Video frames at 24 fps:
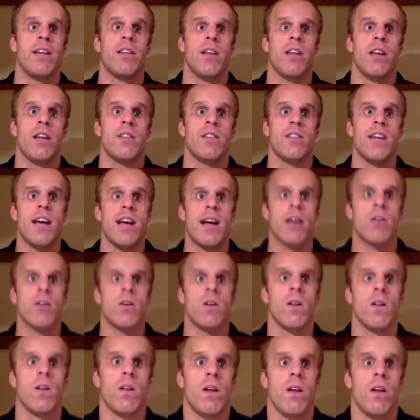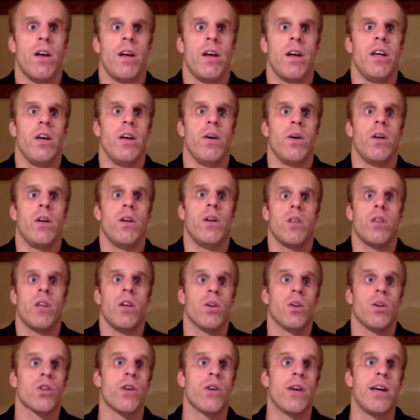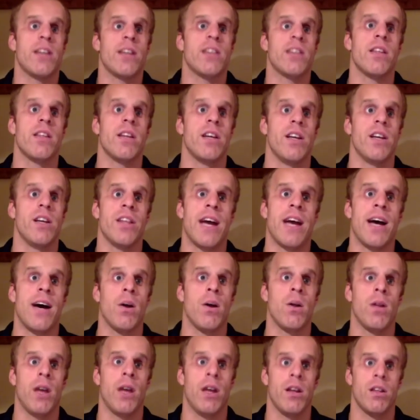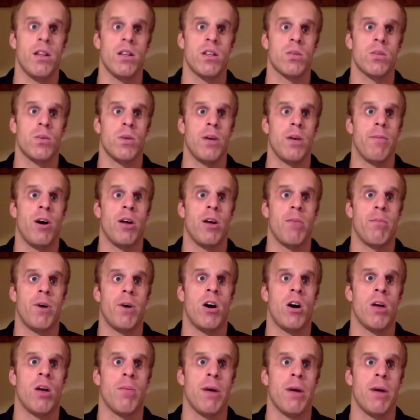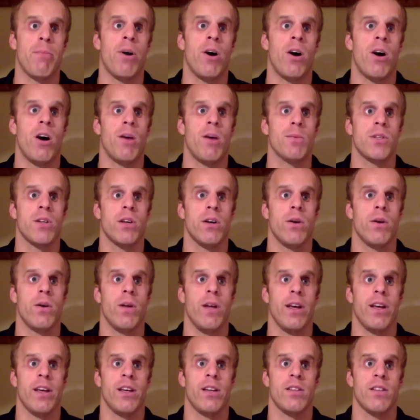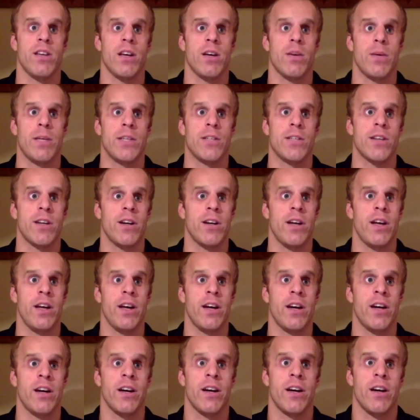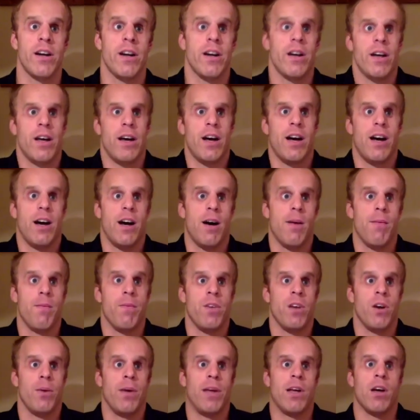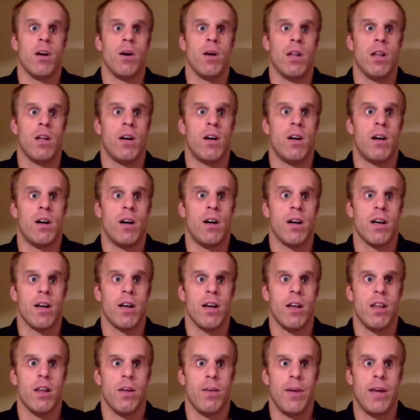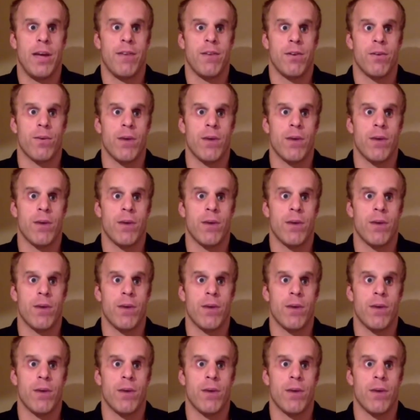And Zach will, you know, he'll trace the outline of the swim on my palm. So like, he's like, we start here, go along, and then we have a